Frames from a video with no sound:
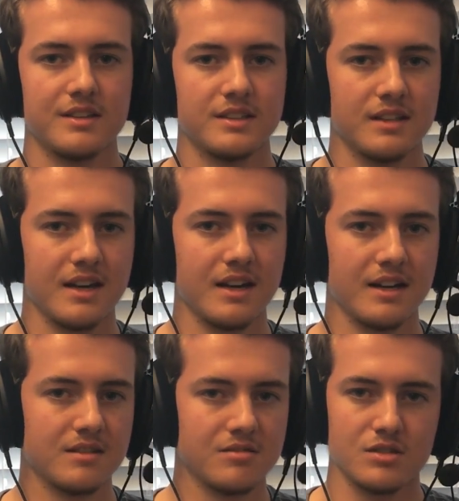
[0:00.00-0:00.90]
and I
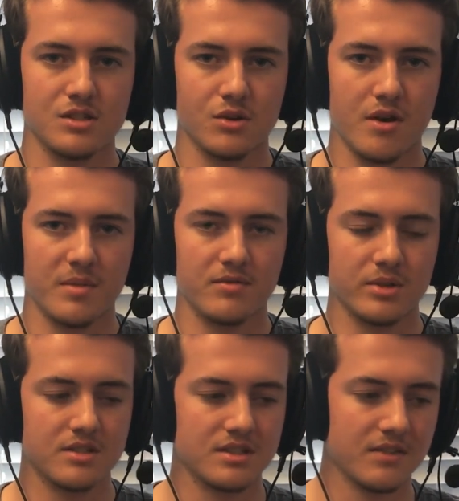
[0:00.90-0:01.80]
don't want my voice
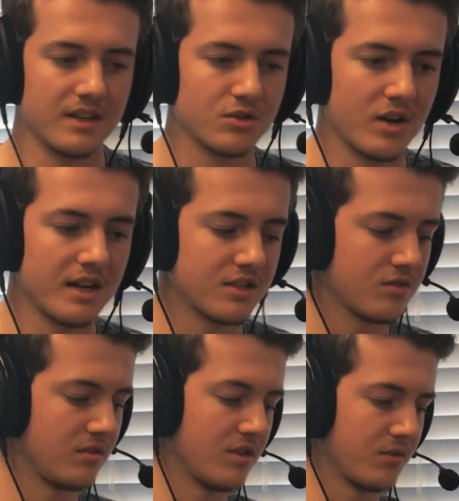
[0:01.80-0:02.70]
to sound like trash,
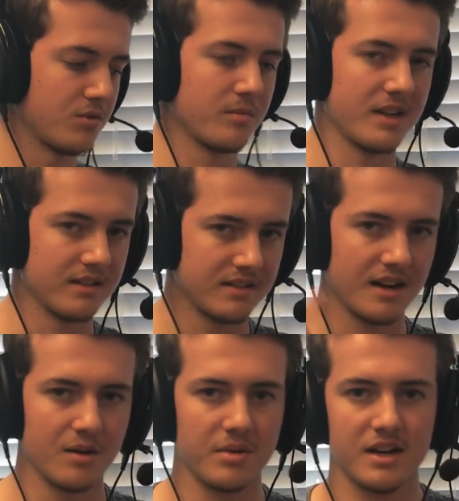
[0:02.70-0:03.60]
through my
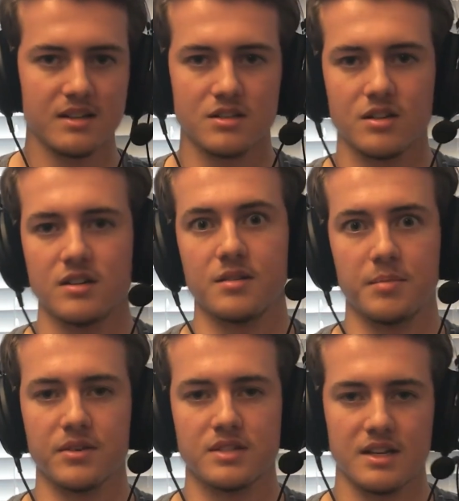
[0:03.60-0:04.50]
AirPods or the
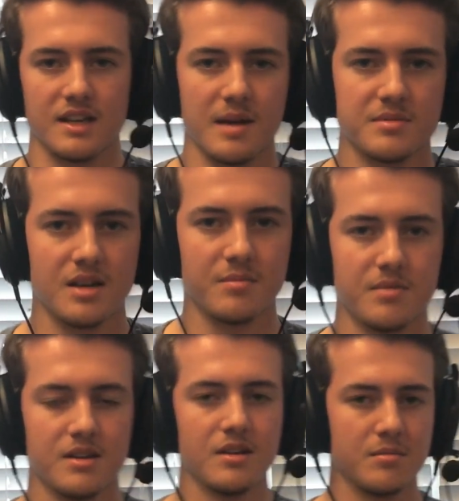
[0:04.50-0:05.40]
built-in laptop
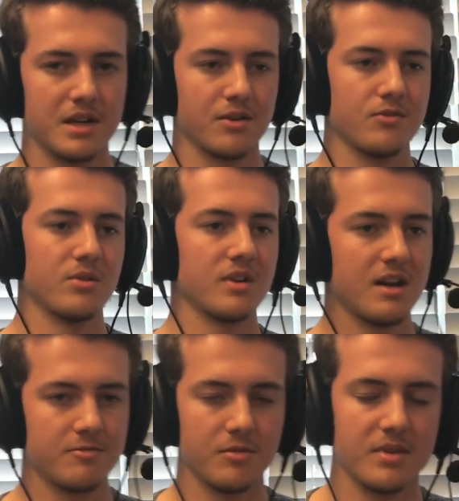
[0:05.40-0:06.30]
microphone, God
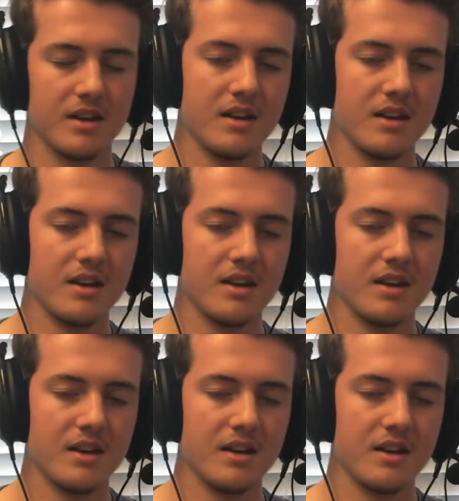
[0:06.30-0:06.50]
forbid.